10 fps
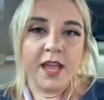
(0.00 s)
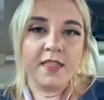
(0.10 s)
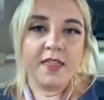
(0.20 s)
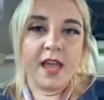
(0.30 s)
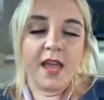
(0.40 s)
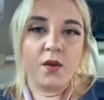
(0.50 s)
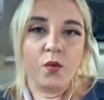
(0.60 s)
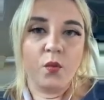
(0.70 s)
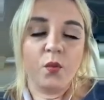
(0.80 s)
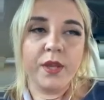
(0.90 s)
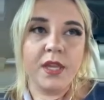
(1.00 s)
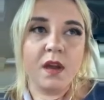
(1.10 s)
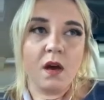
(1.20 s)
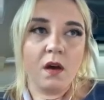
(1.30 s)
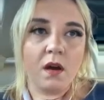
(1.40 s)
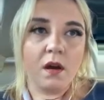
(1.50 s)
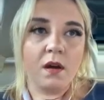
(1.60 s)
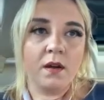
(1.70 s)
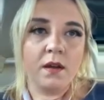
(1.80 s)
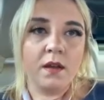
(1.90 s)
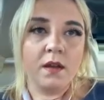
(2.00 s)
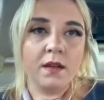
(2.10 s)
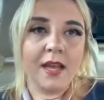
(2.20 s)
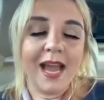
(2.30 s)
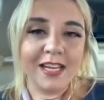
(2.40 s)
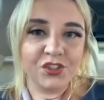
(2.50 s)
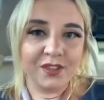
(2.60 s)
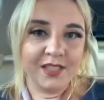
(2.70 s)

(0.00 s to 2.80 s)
that we are actually